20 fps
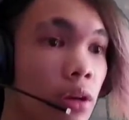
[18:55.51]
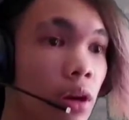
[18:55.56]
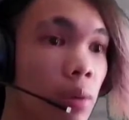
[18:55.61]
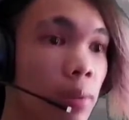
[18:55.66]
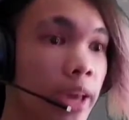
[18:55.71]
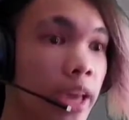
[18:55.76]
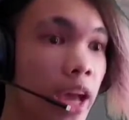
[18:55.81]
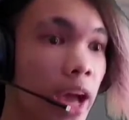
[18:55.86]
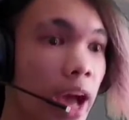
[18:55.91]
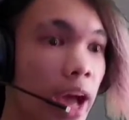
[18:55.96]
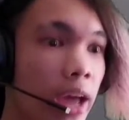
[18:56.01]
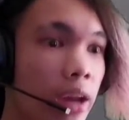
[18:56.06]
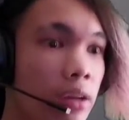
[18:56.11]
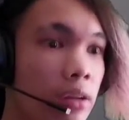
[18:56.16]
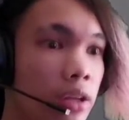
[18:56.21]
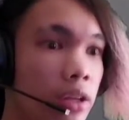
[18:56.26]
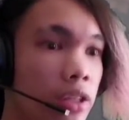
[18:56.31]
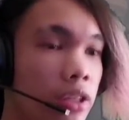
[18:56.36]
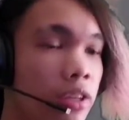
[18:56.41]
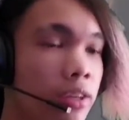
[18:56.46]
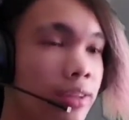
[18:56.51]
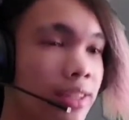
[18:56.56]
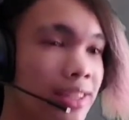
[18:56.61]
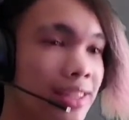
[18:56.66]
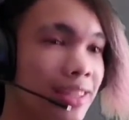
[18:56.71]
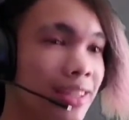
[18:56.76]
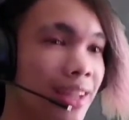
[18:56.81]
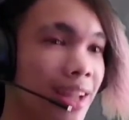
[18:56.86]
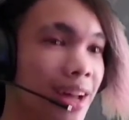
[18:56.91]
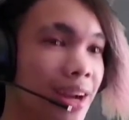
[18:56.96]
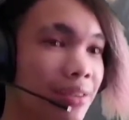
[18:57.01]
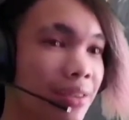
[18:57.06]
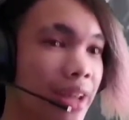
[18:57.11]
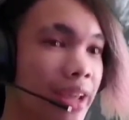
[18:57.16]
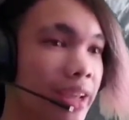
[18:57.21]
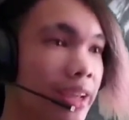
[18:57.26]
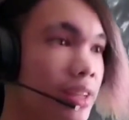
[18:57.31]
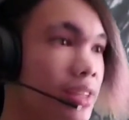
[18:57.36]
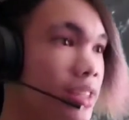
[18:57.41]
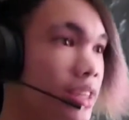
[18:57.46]
Oh my god, there's, there's a lot of
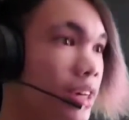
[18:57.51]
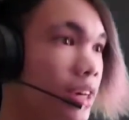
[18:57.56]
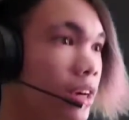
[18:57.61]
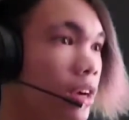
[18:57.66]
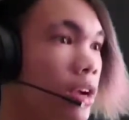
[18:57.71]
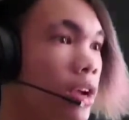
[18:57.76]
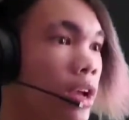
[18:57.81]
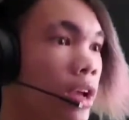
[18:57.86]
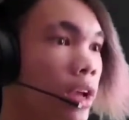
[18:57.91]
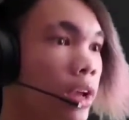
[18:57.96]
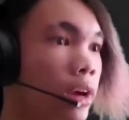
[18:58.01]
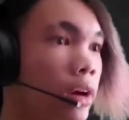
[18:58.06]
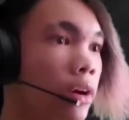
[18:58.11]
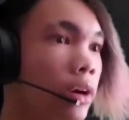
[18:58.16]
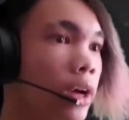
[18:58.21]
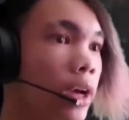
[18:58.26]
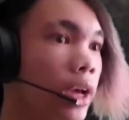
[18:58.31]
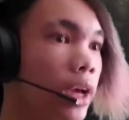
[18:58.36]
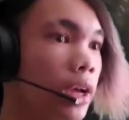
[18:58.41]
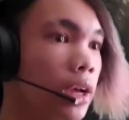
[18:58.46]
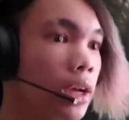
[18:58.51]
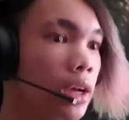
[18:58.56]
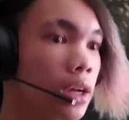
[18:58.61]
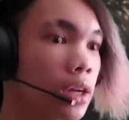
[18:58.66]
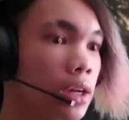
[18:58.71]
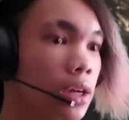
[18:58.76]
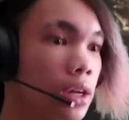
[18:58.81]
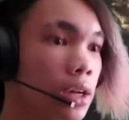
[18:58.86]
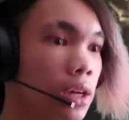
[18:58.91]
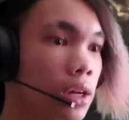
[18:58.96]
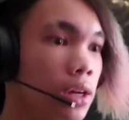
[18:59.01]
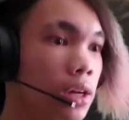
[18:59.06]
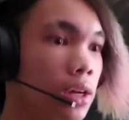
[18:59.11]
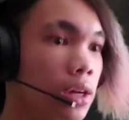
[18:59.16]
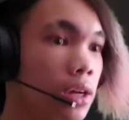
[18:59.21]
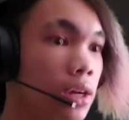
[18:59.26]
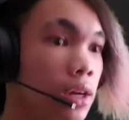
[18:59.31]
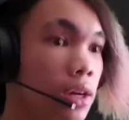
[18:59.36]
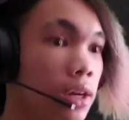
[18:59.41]
life in here. You're still alive?